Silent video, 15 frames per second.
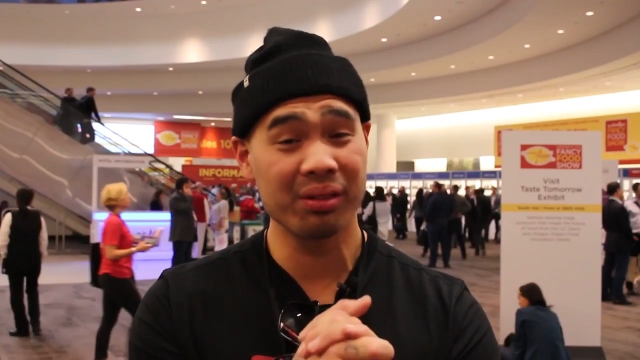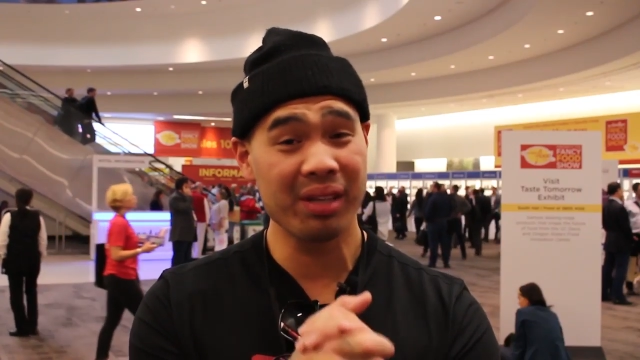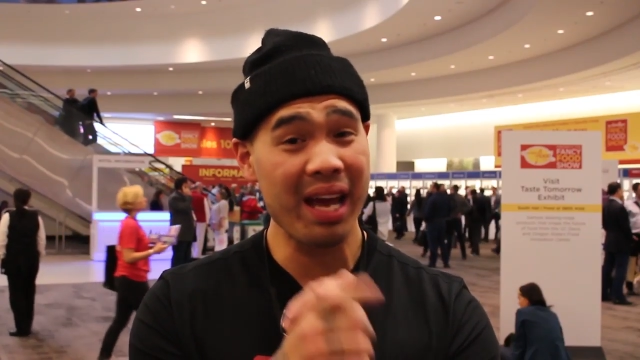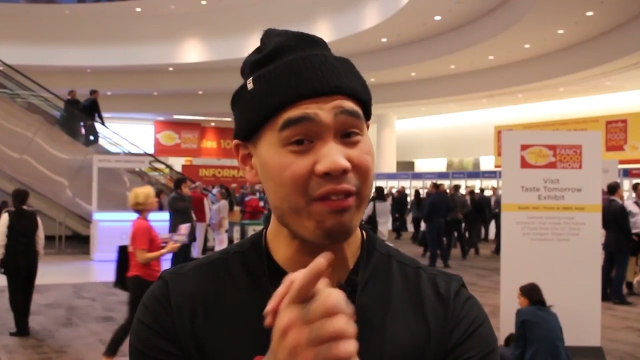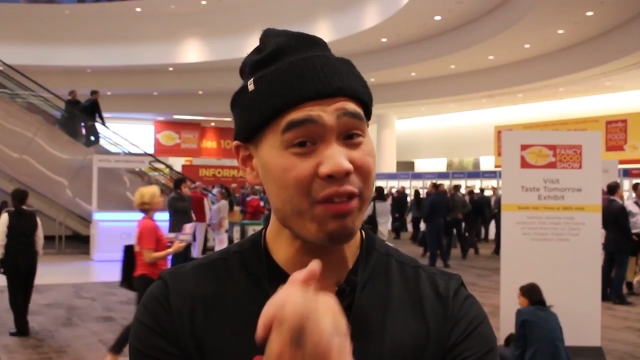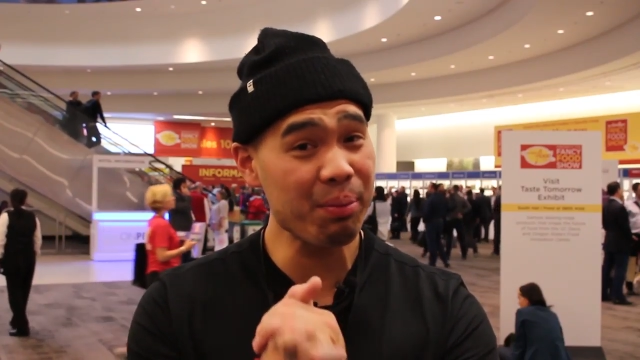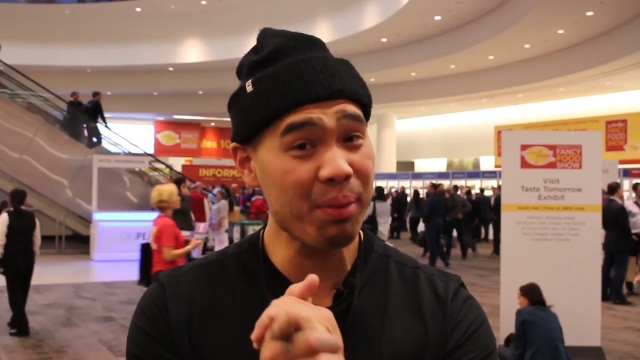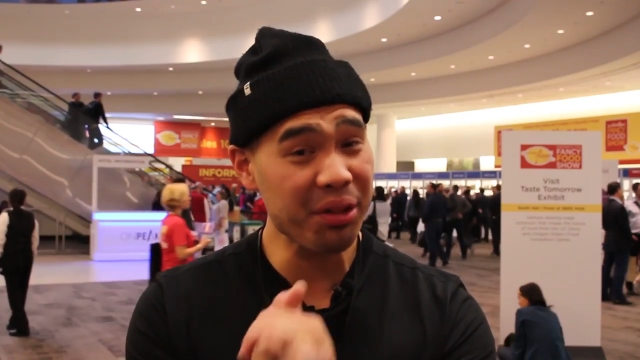
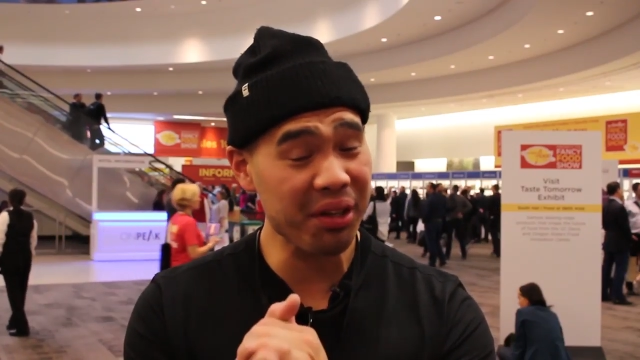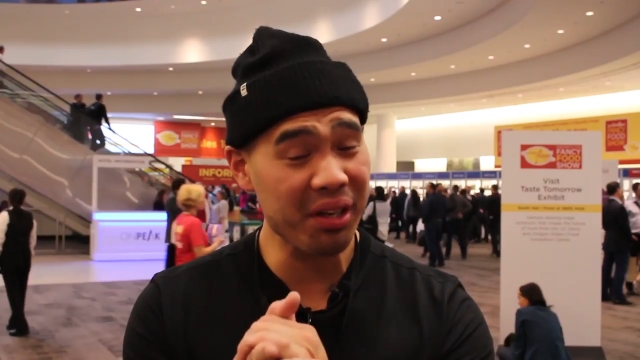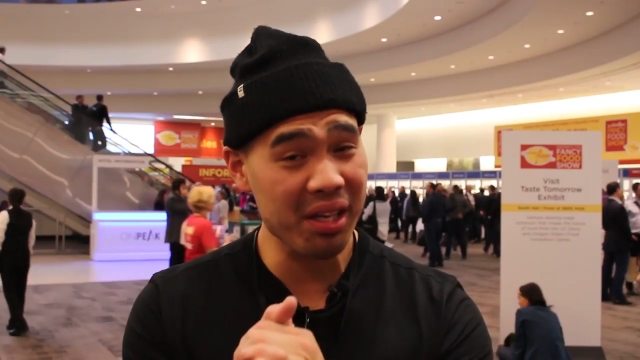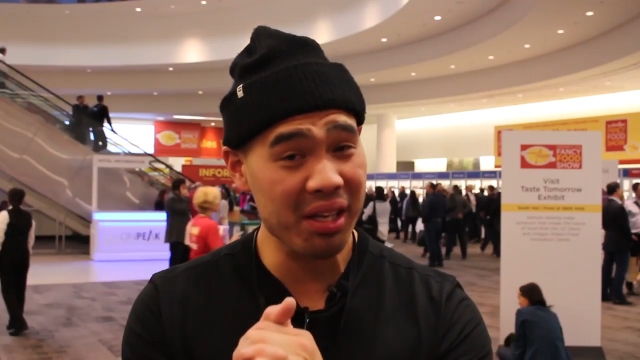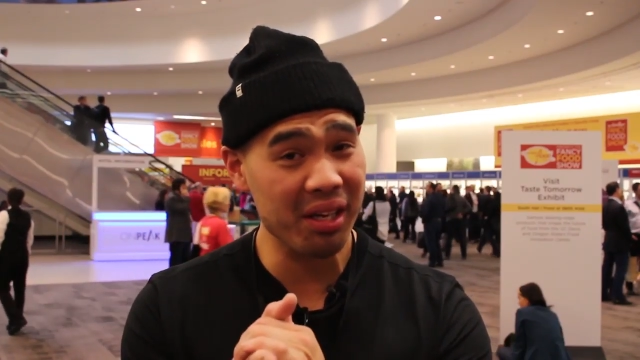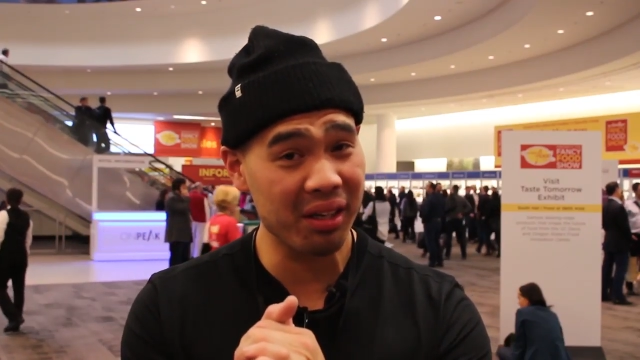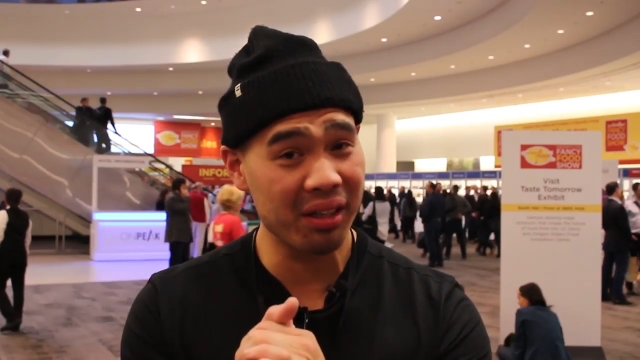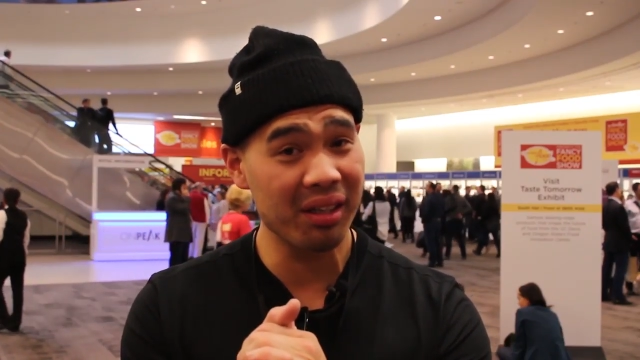every month of the
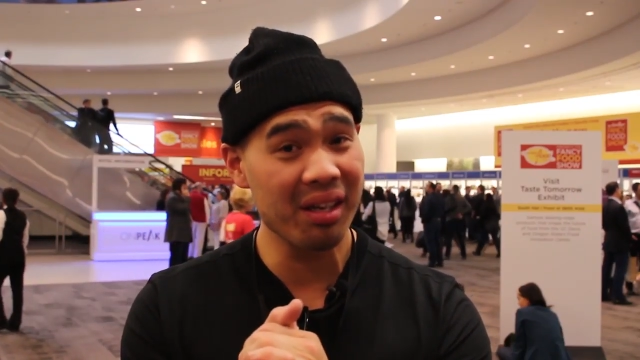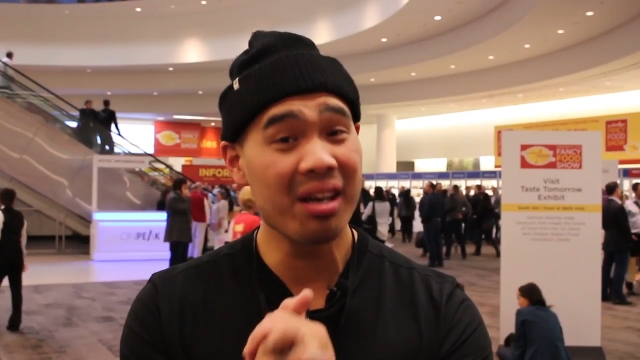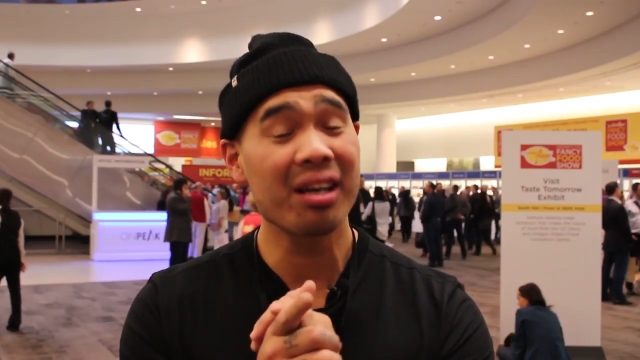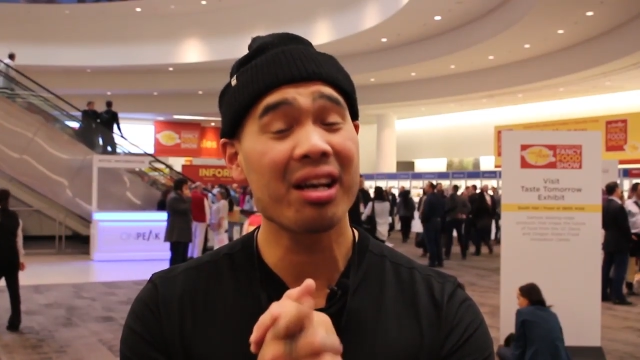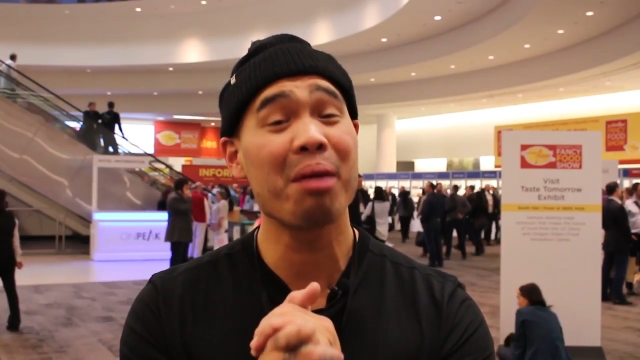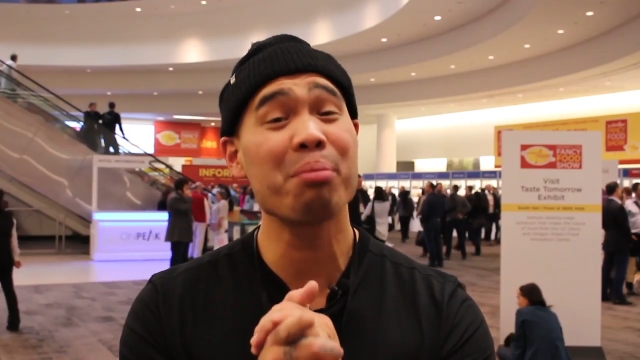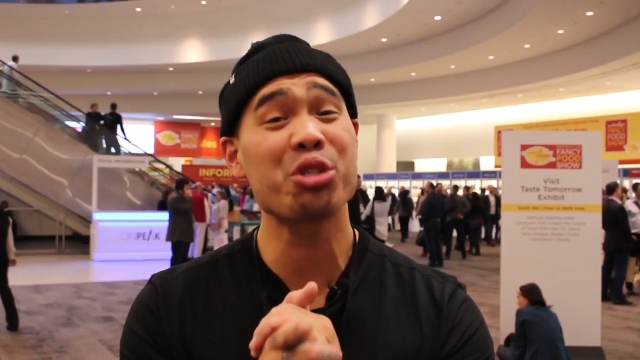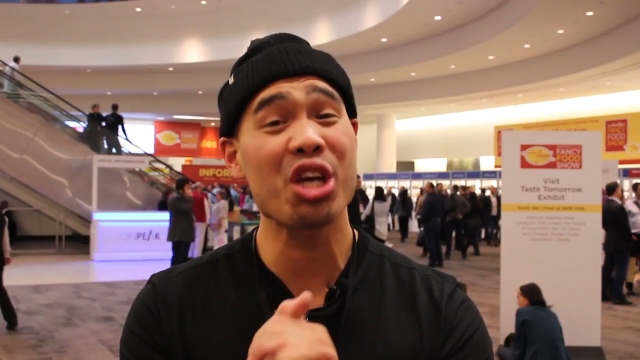year.
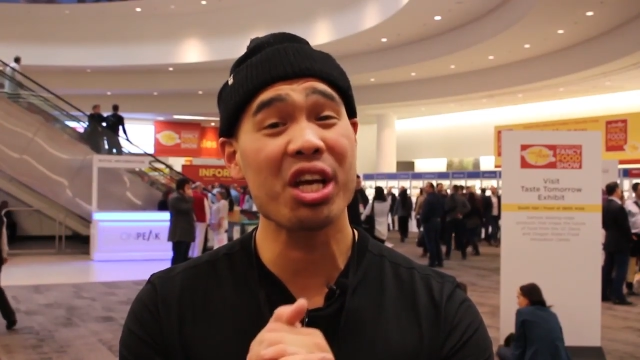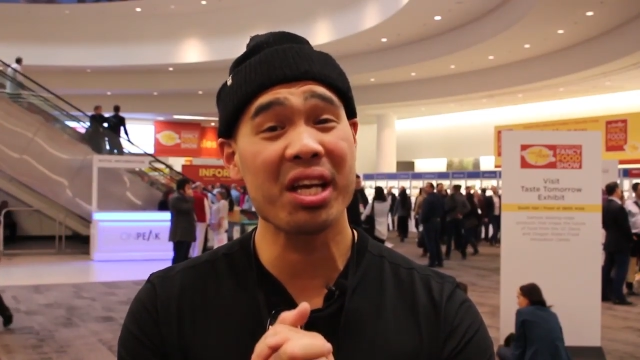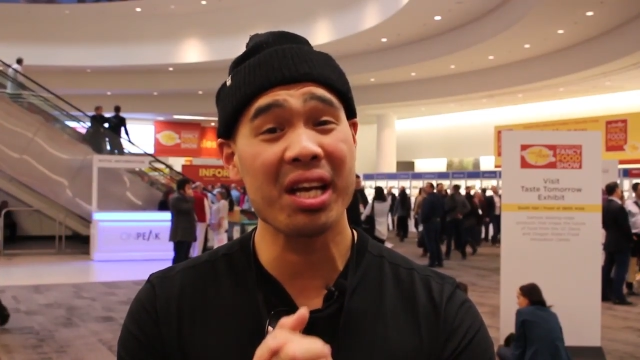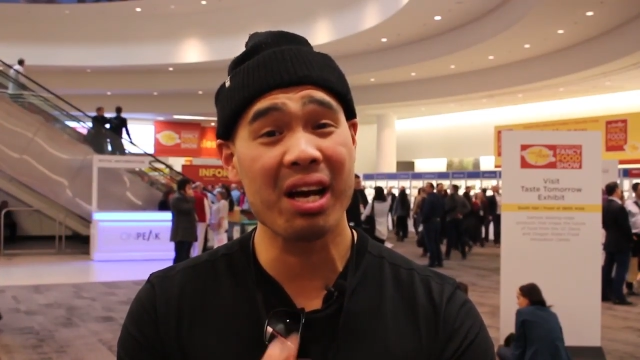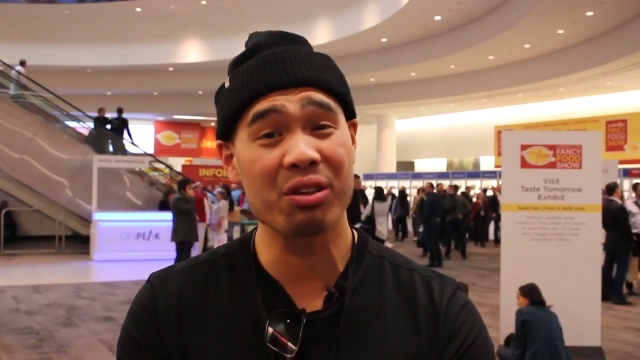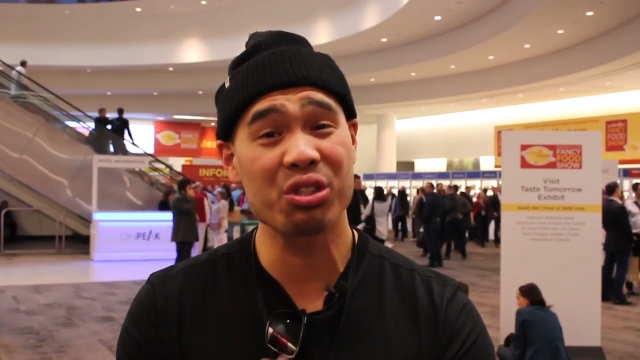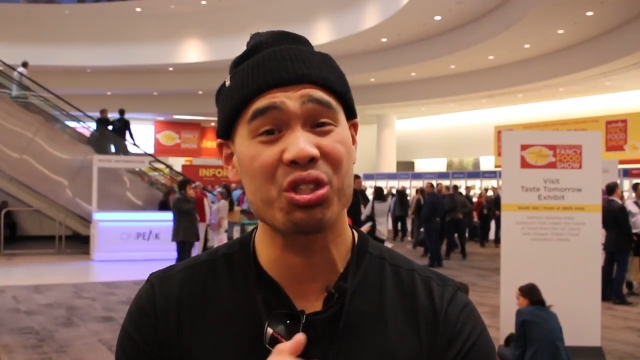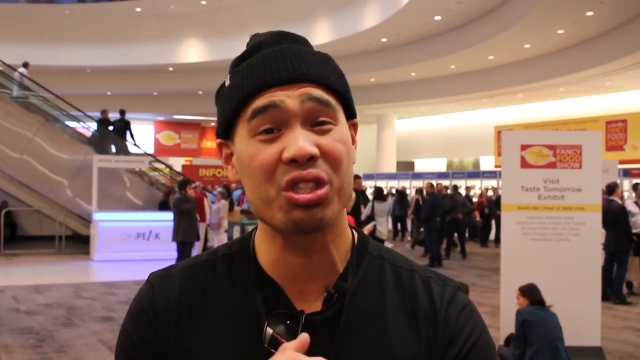Come check it
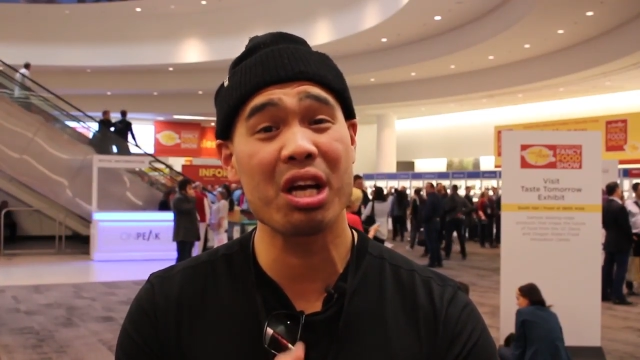out. It's